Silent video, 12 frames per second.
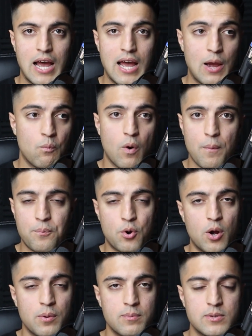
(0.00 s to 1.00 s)
and what
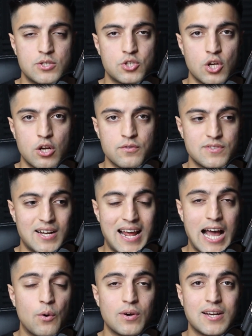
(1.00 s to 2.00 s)
problem it solves and
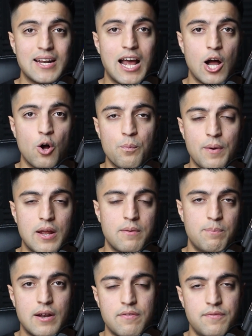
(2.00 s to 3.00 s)
how it can help and
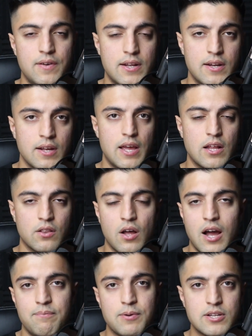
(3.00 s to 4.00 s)
benefit their
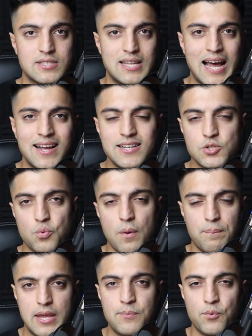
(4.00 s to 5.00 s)
life. Because that is
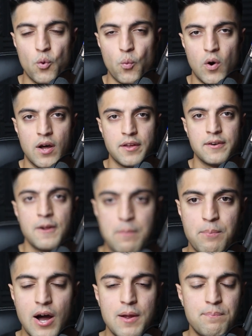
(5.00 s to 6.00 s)
what people want. They
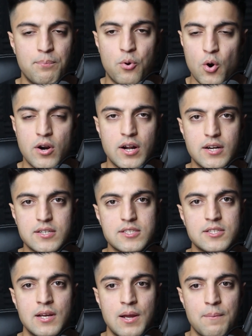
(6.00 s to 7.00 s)
buy
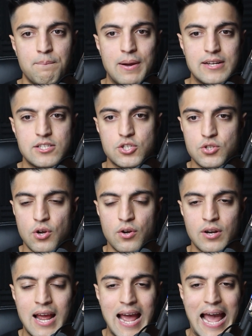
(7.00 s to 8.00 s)
products based
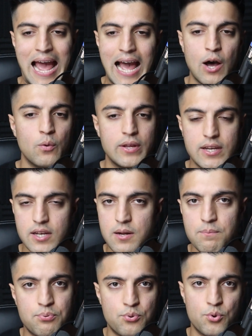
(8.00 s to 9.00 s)
on how it can
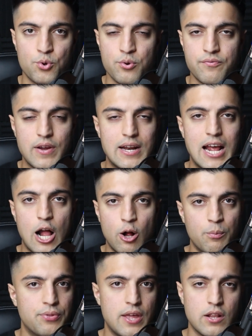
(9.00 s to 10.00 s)
improve and
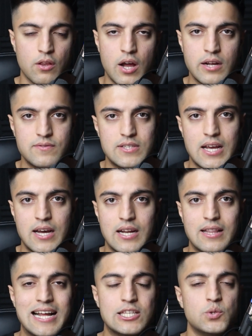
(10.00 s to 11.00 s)
help their lives out.
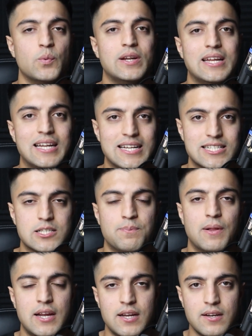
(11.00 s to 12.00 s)
And that's what we need to
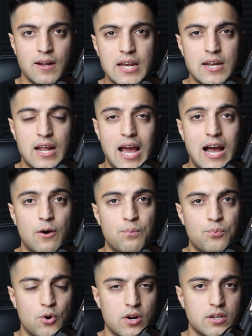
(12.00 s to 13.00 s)
explain in our
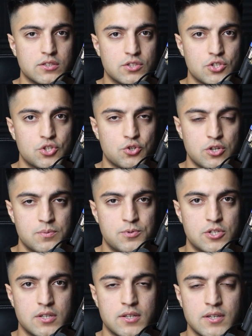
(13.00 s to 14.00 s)
product
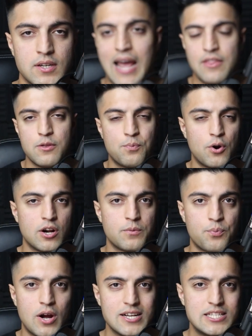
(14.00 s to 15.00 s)
description. And the product
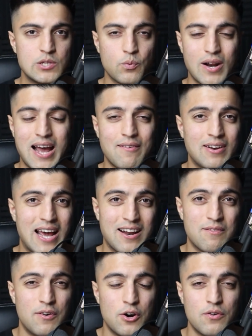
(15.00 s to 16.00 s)
pricing, we want to have it at
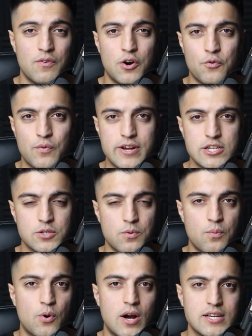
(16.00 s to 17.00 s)
a very, very reasonable
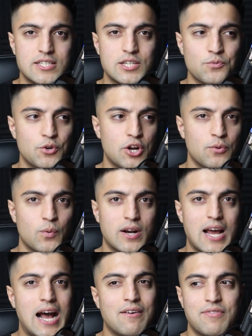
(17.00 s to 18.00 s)
pricing. We don't want
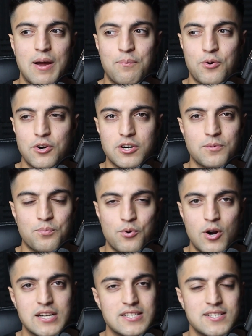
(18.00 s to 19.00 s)
to have that product
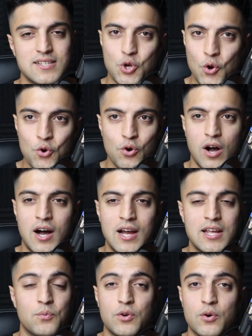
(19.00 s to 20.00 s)
priced too high,
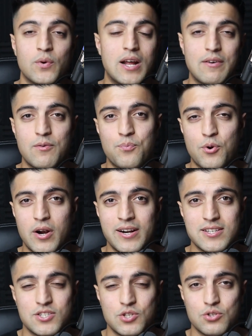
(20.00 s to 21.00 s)
and we don't want to have it
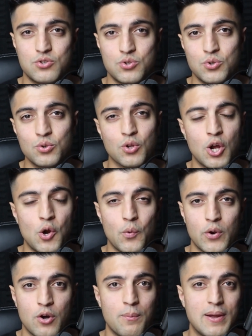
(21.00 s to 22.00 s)
priced too low.
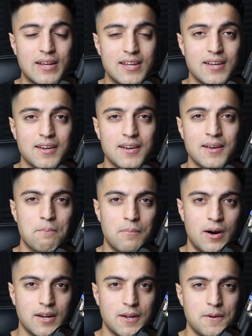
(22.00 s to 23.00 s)
We're not making
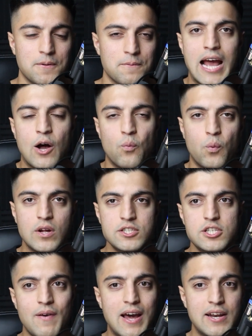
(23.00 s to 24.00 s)
money. Now,
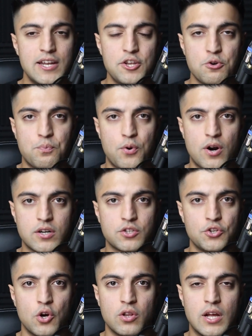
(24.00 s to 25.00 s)
once you've added in your product
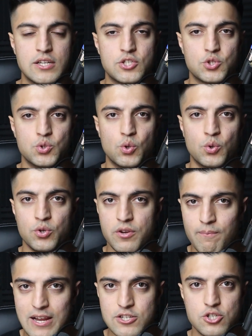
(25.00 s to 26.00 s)
on your online store, you
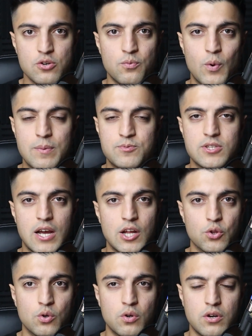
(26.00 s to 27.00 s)
made your
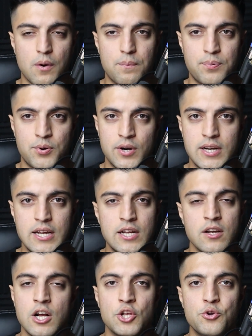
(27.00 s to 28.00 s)
website look pretty,
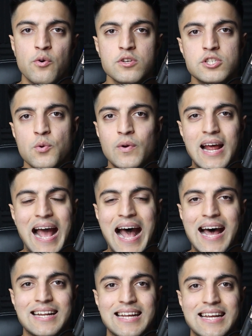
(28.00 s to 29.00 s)
you also want to
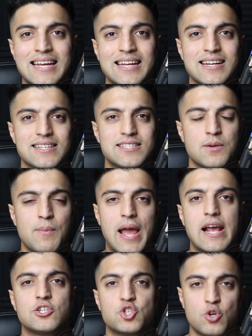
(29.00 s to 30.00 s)
add in some
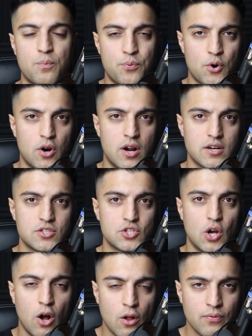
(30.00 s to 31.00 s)
extra products
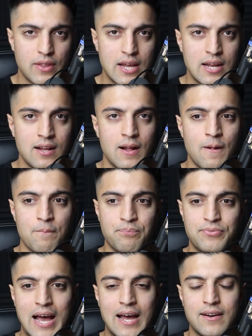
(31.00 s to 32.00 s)
on there
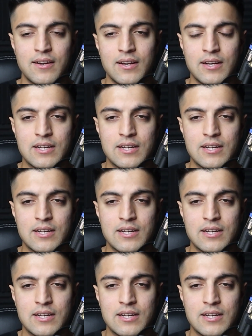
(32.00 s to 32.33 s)
that